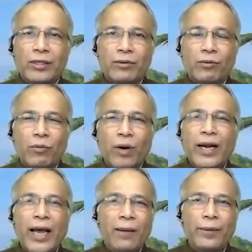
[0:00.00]
what
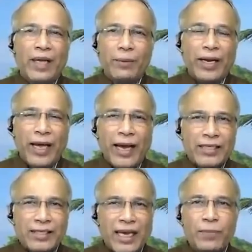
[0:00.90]
happened? I mean,
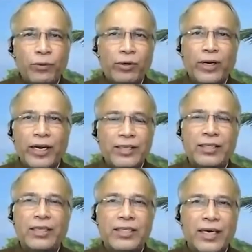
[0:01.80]
as time
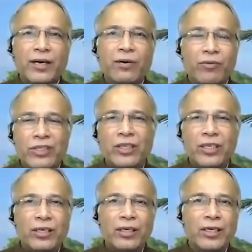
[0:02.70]
progressed, he started
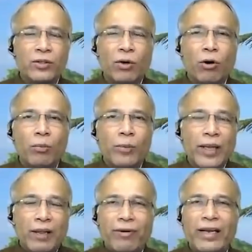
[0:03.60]
visiting his home
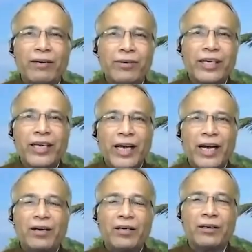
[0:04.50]
whenever he
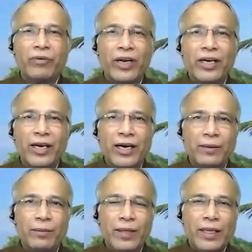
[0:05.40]
had free
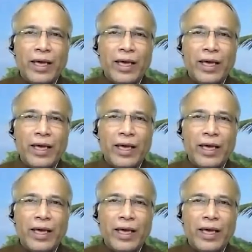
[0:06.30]
time,